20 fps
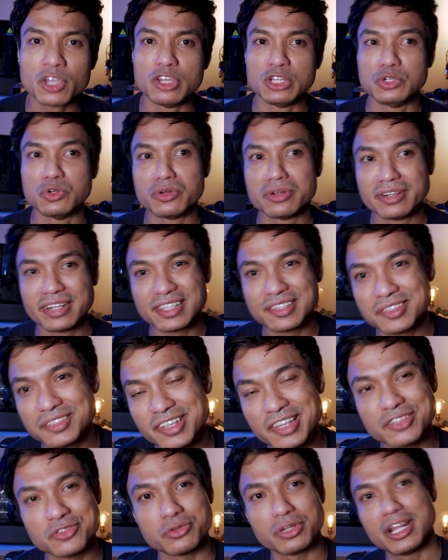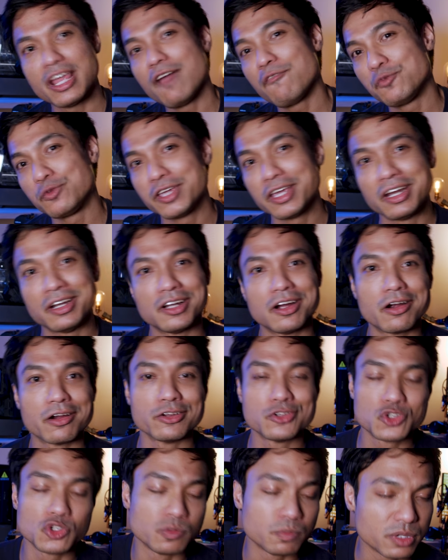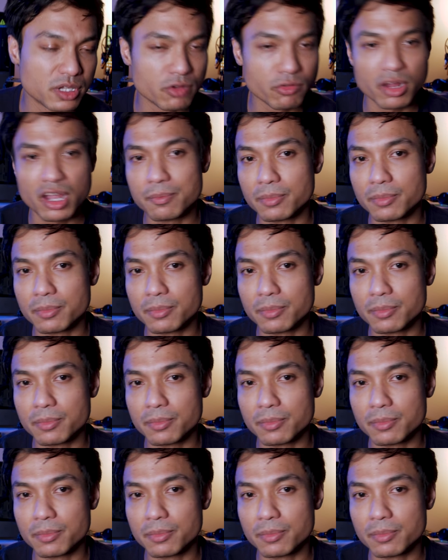You don't necessarily have to get an RGB